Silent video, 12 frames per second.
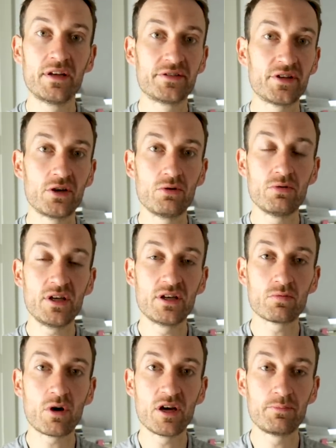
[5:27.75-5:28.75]
So
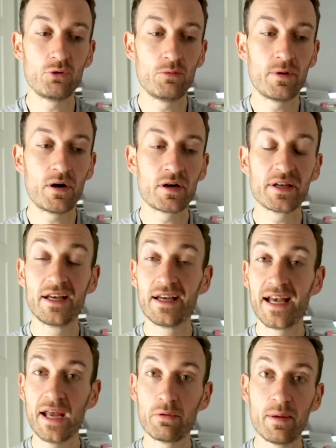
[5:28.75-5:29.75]
in the right ballpark
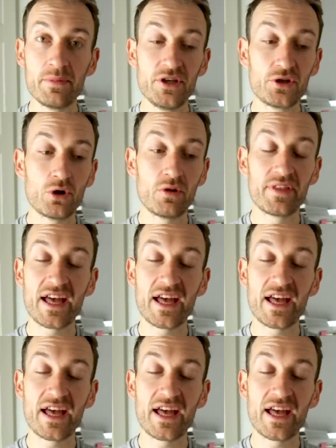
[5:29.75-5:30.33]
I remember you got